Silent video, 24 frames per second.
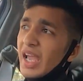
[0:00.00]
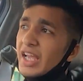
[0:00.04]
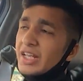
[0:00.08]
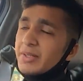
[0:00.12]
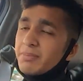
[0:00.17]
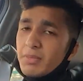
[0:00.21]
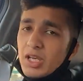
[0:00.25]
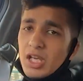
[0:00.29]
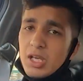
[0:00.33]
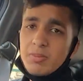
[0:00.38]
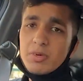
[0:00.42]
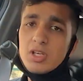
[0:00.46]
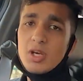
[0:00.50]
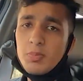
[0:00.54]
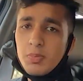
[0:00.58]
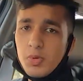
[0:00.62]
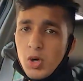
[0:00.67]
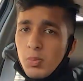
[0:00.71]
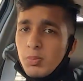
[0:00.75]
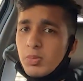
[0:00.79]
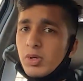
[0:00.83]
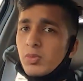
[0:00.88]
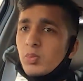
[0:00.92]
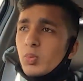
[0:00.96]
It may be a
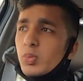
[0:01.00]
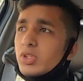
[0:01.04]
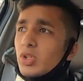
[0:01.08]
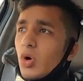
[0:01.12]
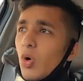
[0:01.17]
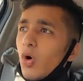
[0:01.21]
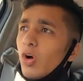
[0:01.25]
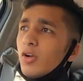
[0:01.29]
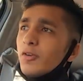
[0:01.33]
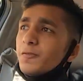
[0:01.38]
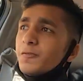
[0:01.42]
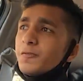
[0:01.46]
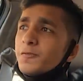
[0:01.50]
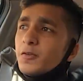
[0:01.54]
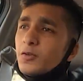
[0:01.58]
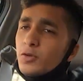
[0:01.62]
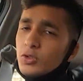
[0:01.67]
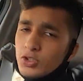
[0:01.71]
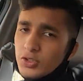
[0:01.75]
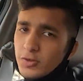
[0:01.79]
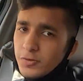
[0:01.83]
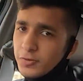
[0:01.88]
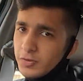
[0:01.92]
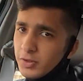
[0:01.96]
problem with all
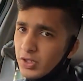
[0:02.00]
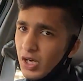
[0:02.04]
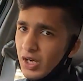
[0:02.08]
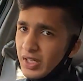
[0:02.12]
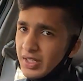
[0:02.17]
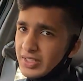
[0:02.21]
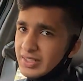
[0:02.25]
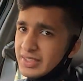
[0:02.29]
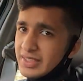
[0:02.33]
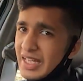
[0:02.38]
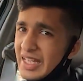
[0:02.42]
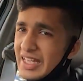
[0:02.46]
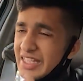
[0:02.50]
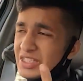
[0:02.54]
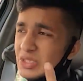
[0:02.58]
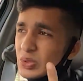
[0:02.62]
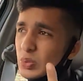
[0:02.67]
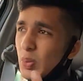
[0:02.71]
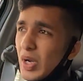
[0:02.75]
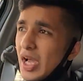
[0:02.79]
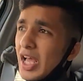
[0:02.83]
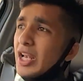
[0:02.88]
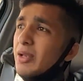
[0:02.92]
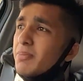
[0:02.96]
future Ferraris
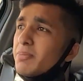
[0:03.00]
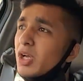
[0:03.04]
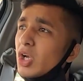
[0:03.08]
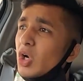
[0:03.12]
as well,